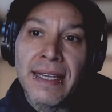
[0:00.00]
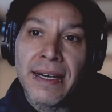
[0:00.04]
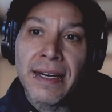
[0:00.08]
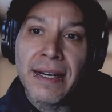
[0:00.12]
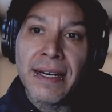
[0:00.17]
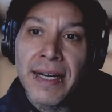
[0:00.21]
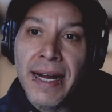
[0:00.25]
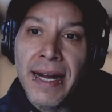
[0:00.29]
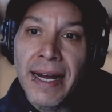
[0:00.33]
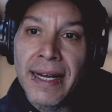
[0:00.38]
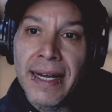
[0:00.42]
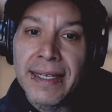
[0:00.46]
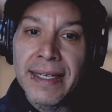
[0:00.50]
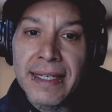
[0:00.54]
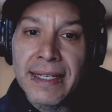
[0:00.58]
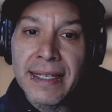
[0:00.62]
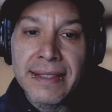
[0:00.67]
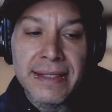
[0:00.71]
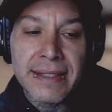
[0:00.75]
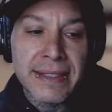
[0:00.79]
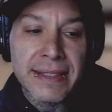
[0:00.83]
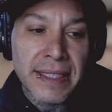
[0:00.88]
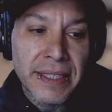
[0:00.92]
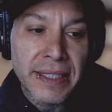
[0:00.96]
They're not
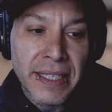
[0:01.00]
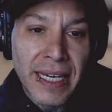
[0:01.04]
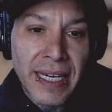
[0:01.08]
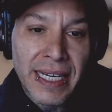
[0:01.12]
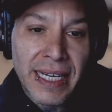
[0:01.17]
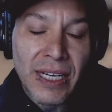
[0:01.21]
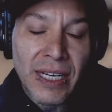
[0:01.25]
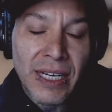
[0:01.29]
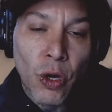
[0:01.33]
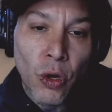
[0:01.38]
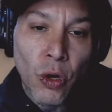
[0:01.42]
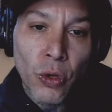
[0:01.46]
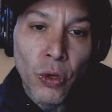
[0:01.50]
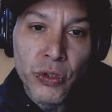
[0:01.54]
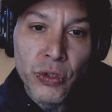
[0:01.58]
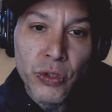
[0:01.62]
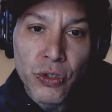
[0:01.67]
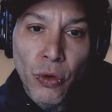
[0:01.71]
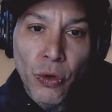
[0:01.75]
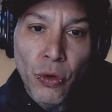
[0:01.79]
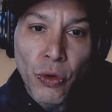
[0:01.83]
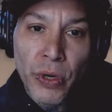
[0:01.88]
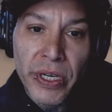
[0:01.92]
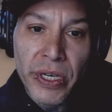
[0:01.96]
necessarily like a whole
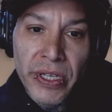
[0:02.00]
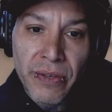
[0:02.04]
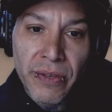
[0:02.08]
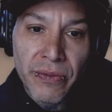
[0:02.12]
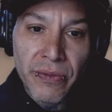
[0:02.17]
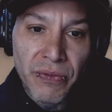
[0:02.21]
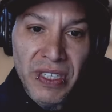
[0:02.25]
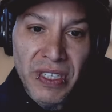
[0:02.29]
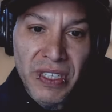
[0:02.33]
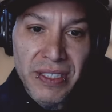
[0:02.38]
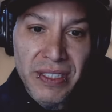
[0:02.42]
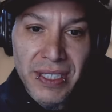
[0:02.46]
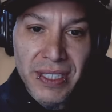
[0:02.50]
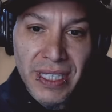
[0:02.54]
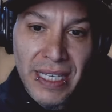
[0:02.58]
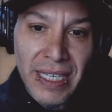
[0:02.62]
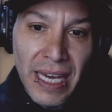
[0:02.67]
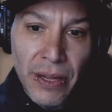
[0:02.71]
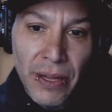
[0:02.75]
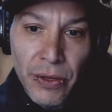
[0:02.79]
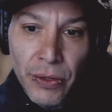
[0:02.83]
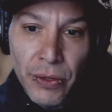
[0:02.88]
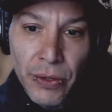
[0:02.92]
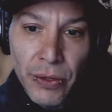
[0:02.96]
story that fits
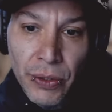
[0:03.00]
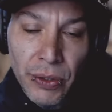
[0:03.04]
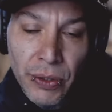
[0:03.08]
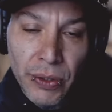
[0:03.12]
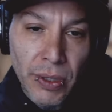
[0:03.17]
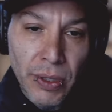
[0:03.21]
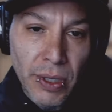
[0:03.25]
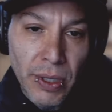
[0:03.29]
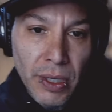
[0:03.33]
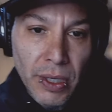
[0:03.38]
together